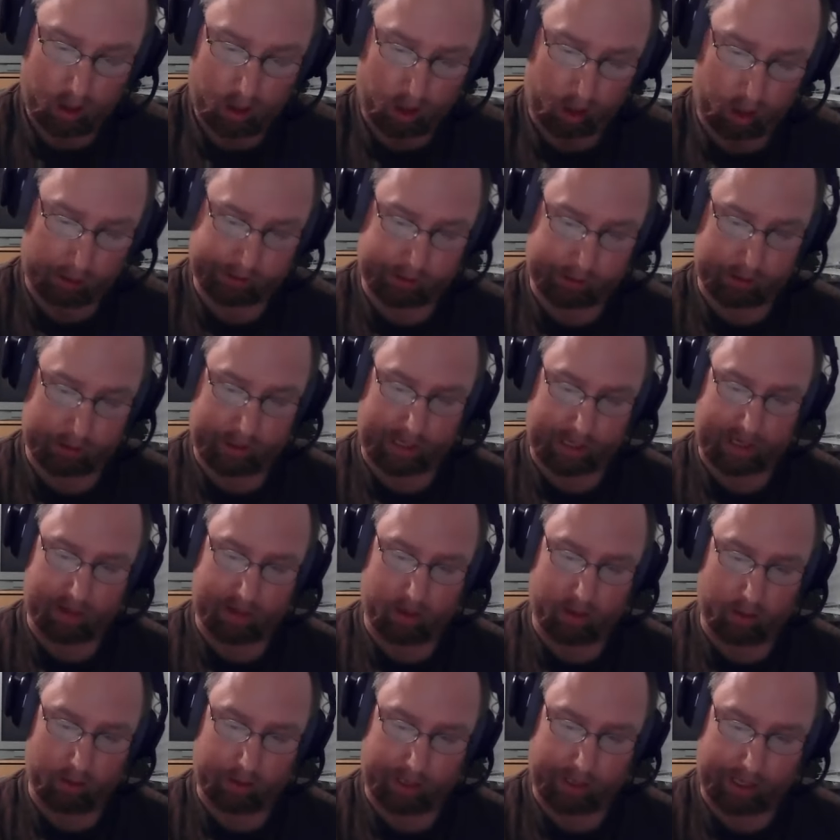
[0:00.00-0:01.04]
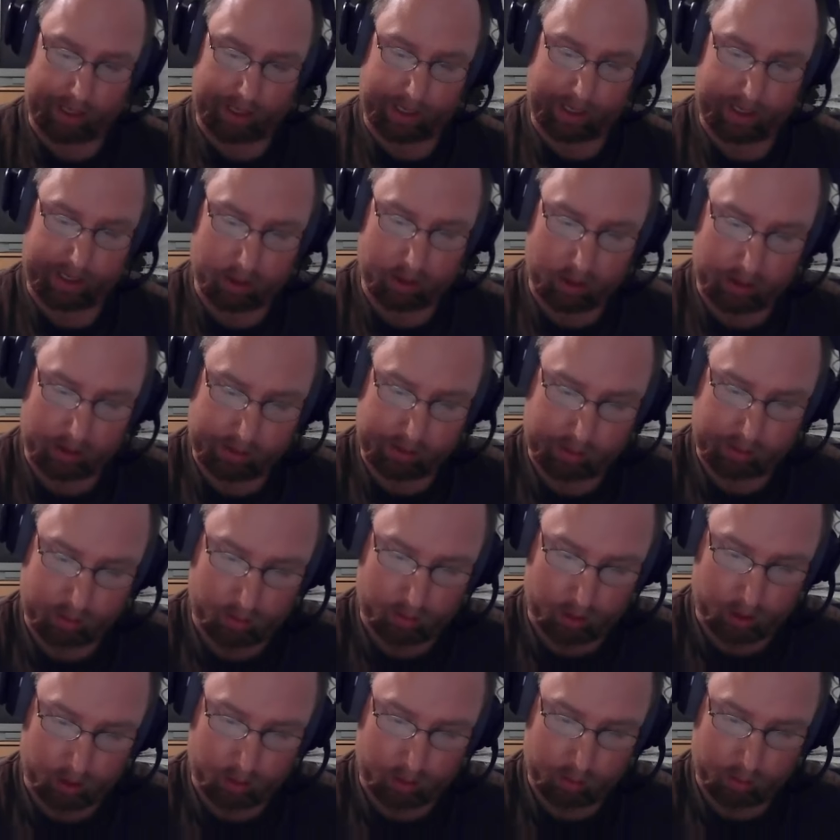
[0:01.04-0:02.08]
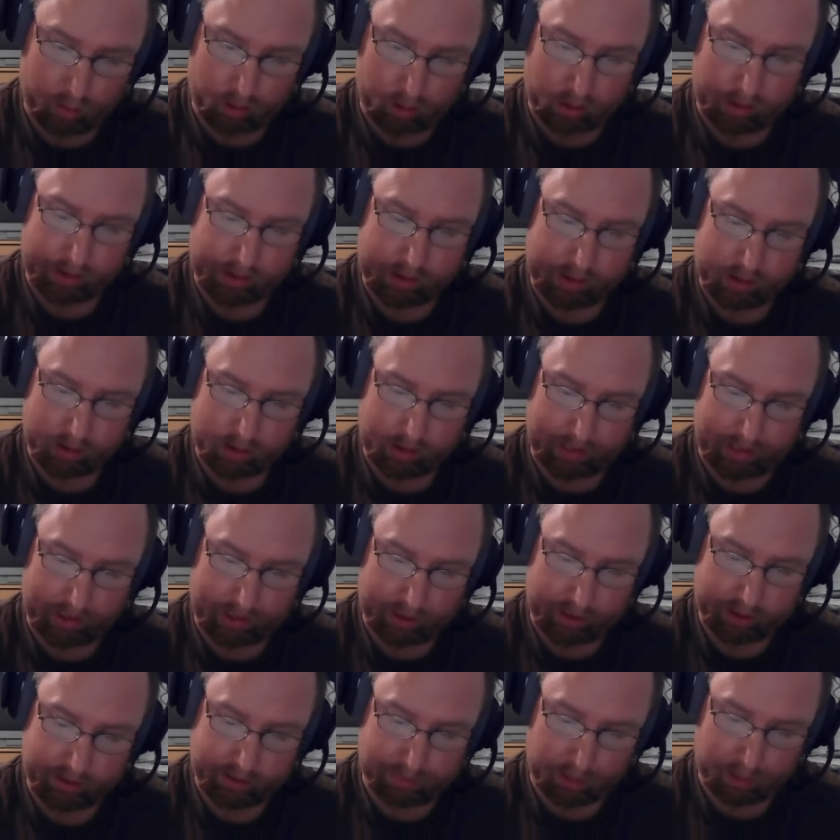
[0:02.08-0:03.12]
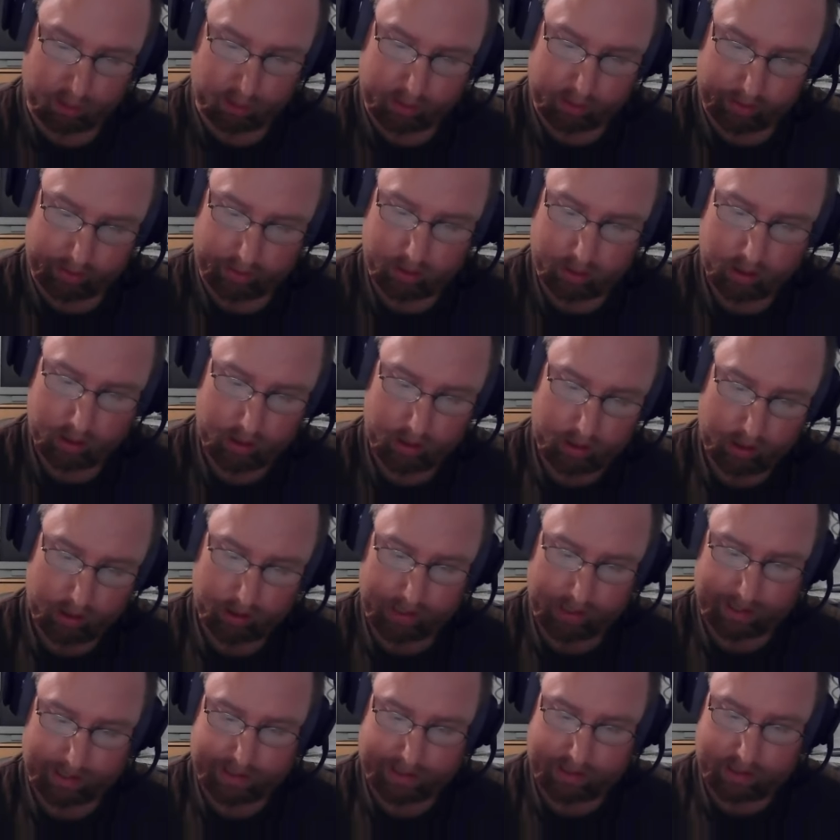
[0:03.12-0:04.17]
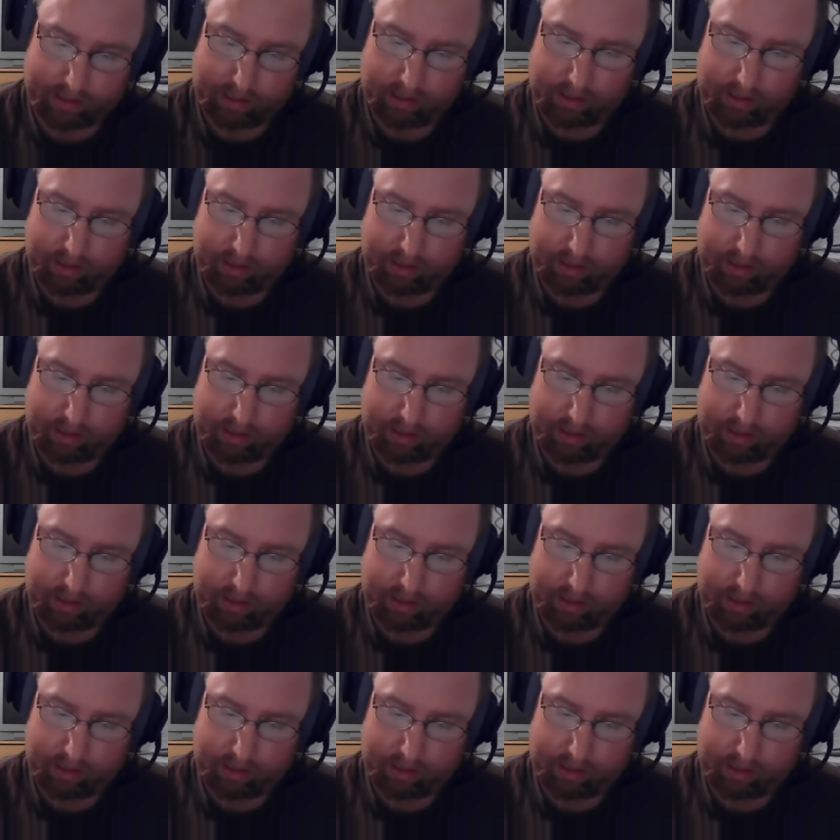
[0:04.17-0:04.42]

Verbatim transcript: Also take no heed unto all words that are spoken, lest